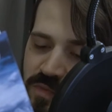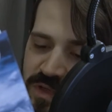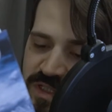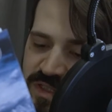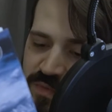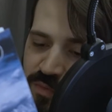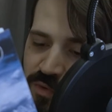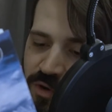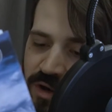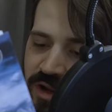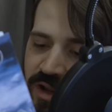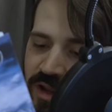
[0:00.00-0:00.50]

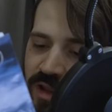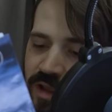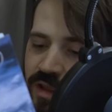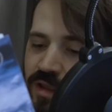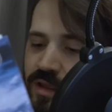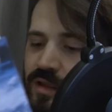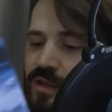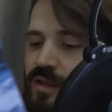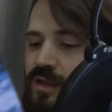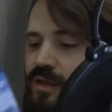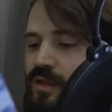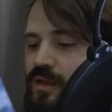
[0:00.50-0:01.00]
whispering,
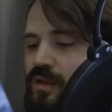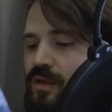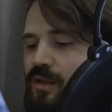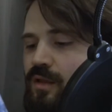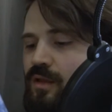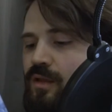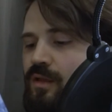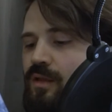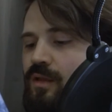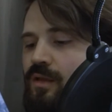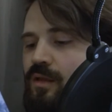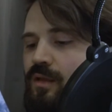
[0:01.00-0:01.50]

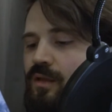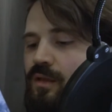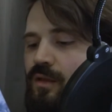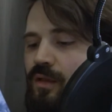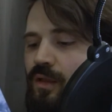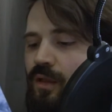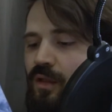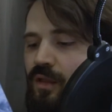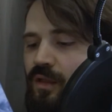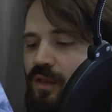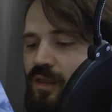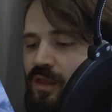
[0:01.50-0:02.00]

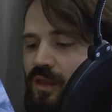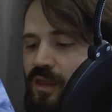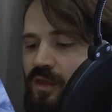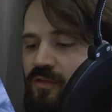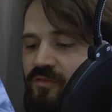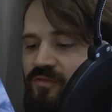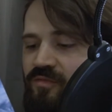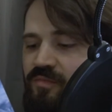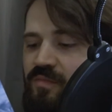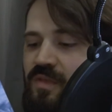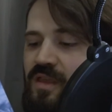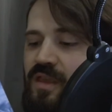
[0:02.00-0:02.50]

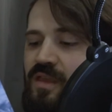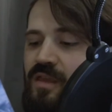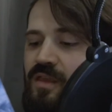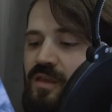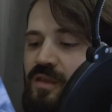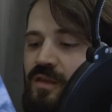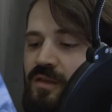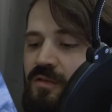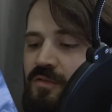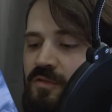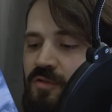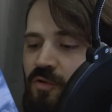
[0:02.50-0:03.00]
Give
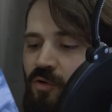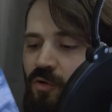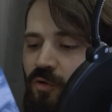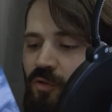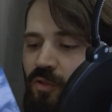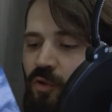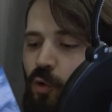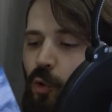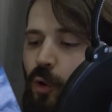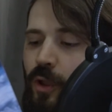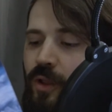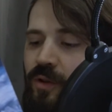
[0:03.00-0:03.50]
me your
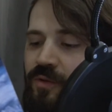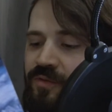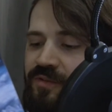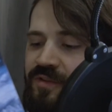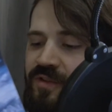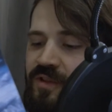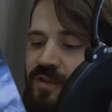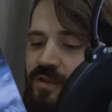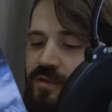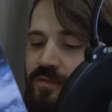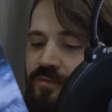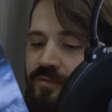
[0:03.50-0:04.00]

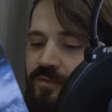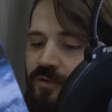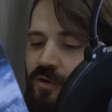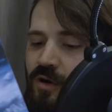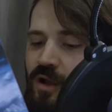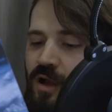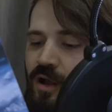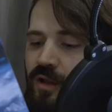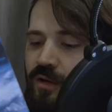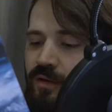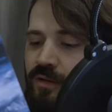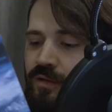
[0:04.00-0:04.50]
loyalty,
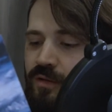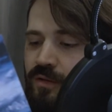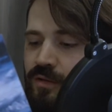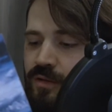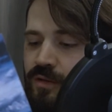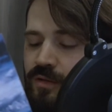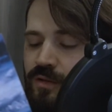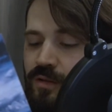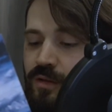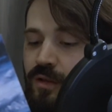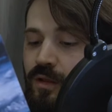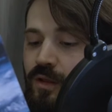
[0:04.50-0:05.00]
Ferran,
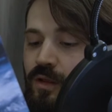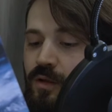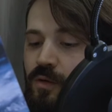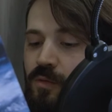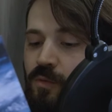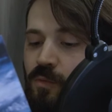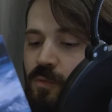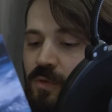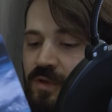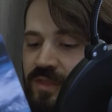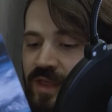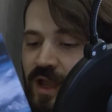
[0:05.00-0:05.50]

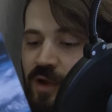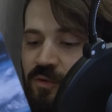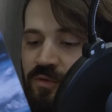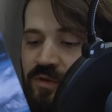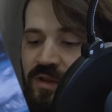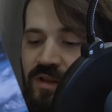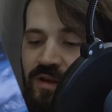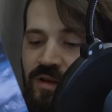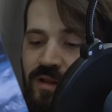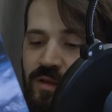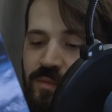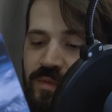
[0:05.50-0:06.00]

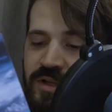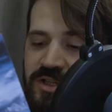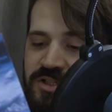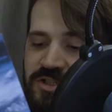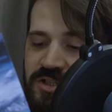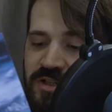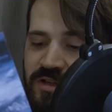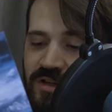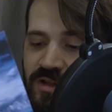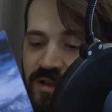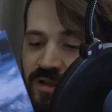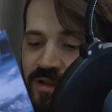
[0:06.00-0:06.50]
without
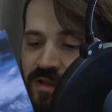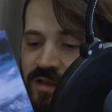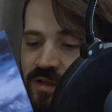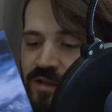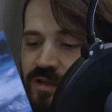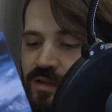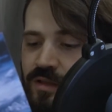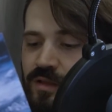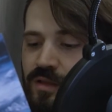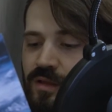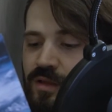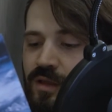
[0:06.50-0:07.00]
inhibition,
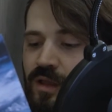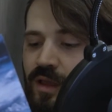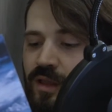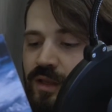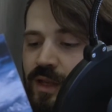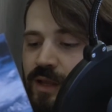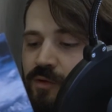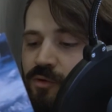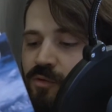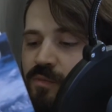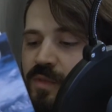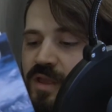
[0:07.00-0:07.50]

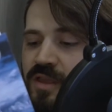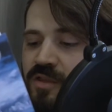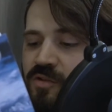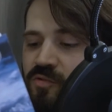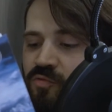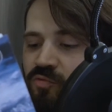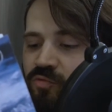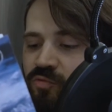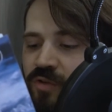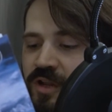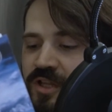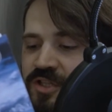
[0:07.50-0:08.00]
and I will make
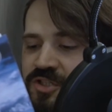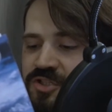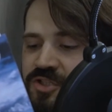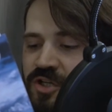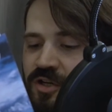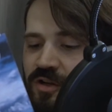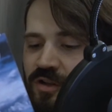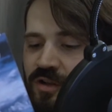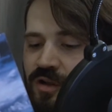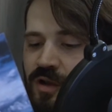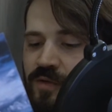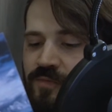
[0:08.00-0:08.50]
you rich
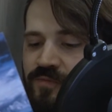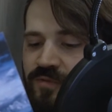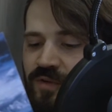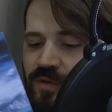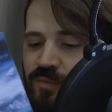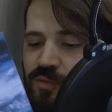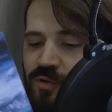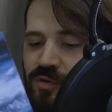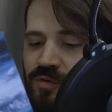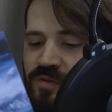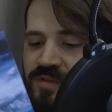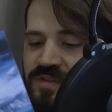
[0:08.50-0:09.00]
and
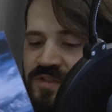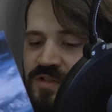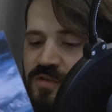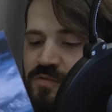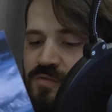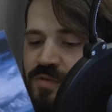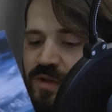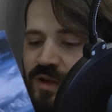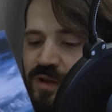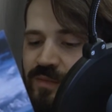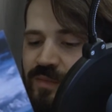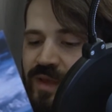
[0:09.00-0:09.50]
comfortable as
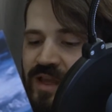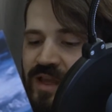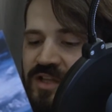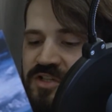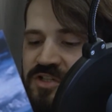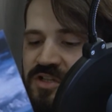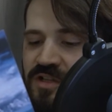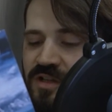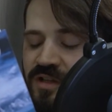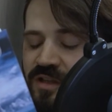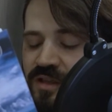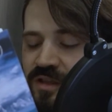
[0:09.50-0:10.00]
you can
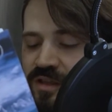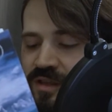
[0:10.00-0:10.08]
imagine.